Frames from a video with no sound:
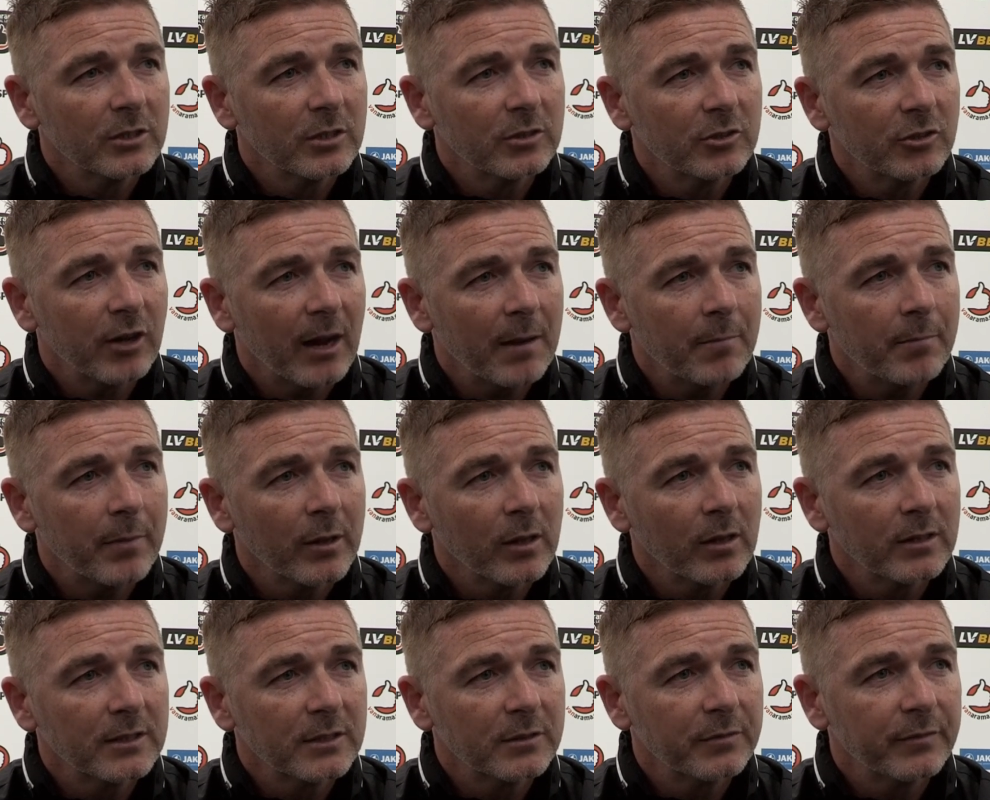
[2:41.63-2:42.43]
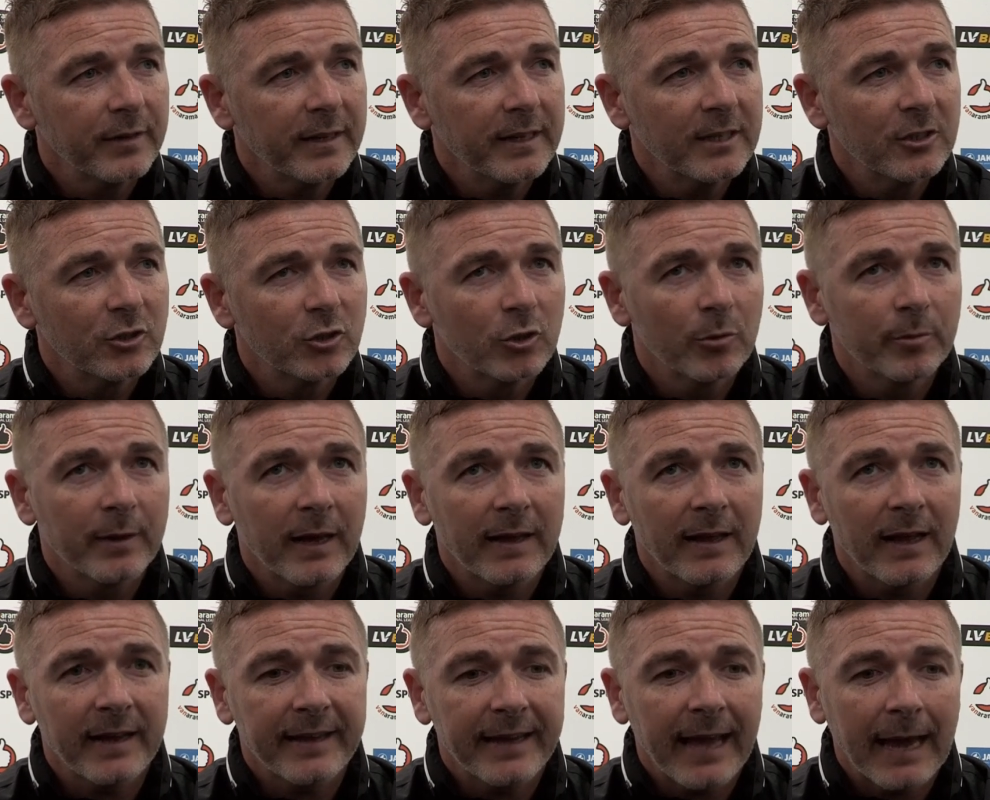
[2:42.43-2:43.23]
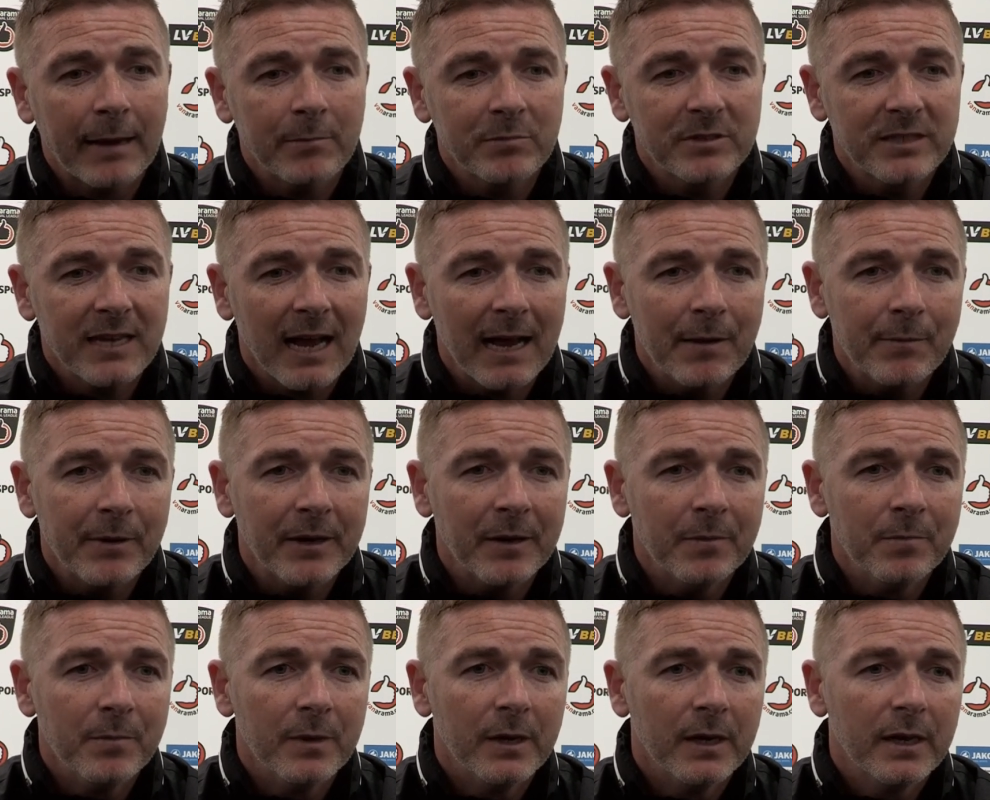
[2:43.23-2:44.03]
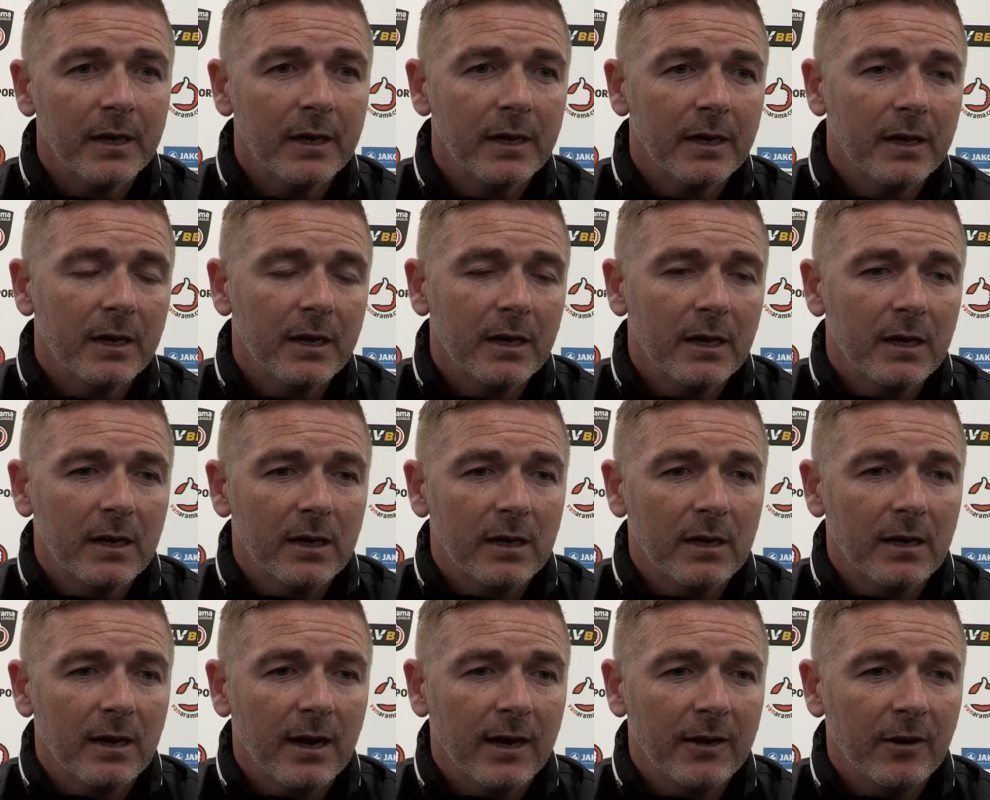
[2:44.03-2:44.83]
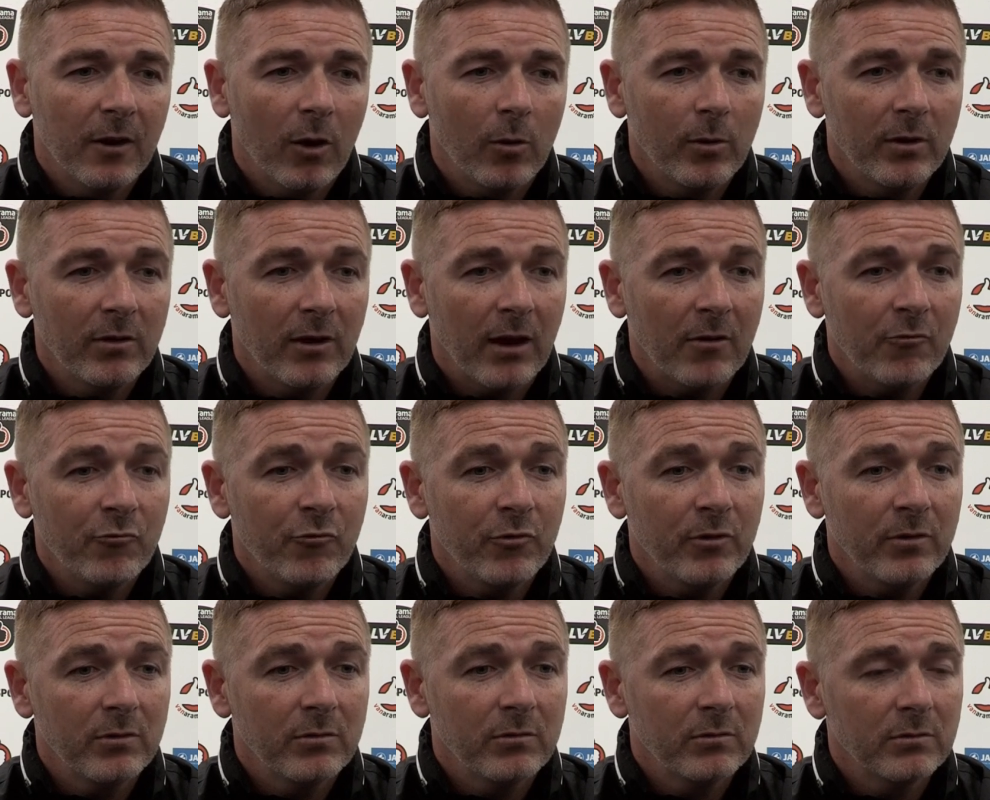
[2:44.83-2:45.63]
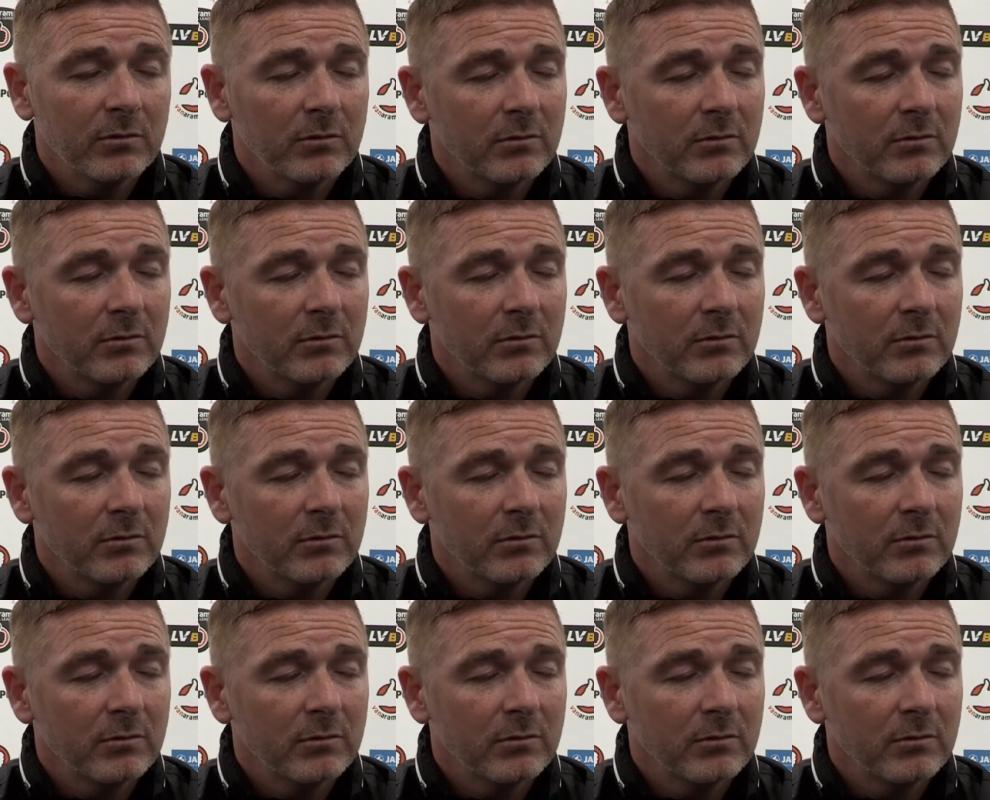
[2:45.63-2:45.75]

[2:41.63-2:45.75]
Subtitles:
to try and build his fitness up, get that game time in him.